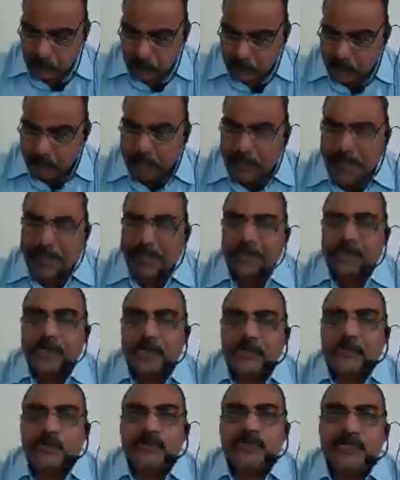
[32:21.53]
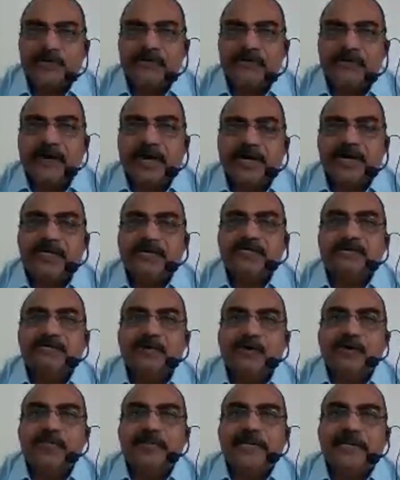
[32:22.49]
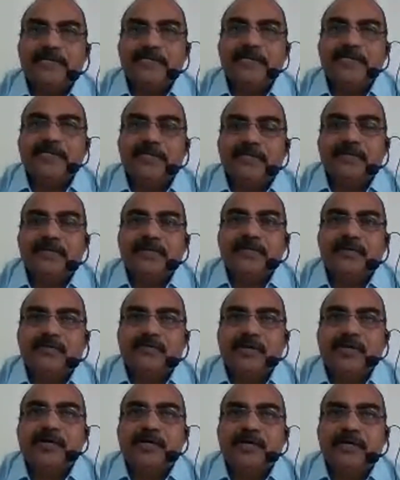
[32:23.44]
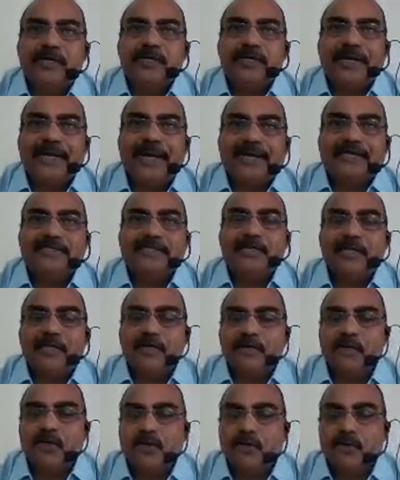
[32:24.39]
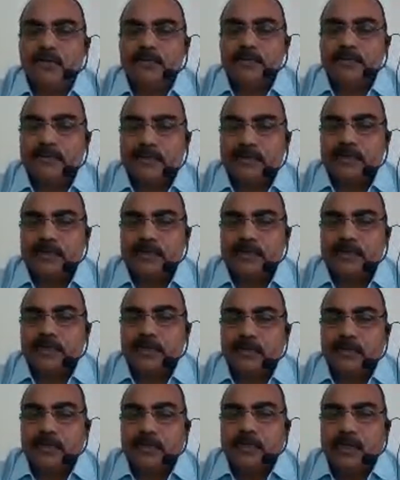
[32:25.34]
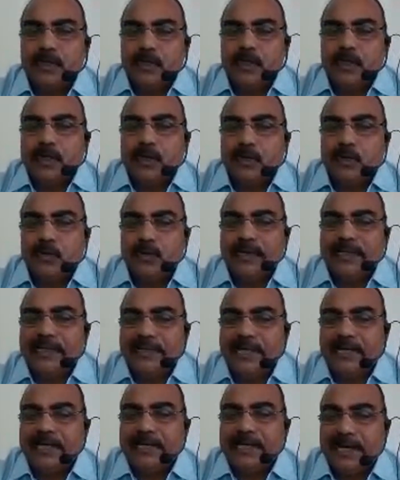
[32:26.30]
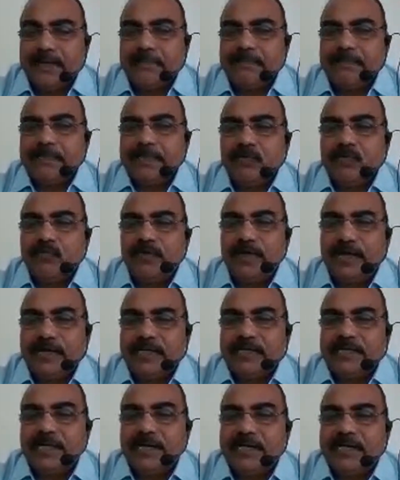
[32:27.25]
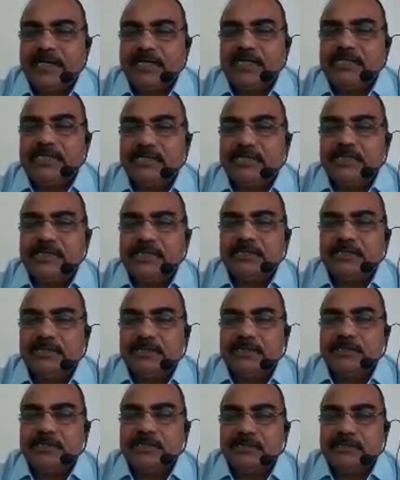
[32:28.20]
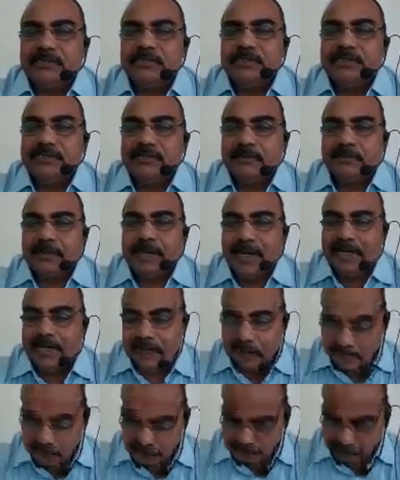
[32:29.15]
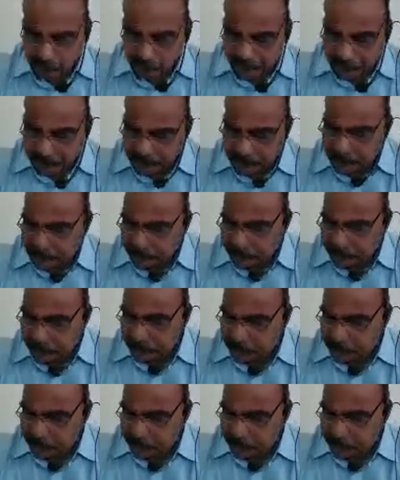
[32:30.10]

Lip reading: Mildew is a fungus formation when natural ropes, when they are kept in wet condition, there is a mildew formation.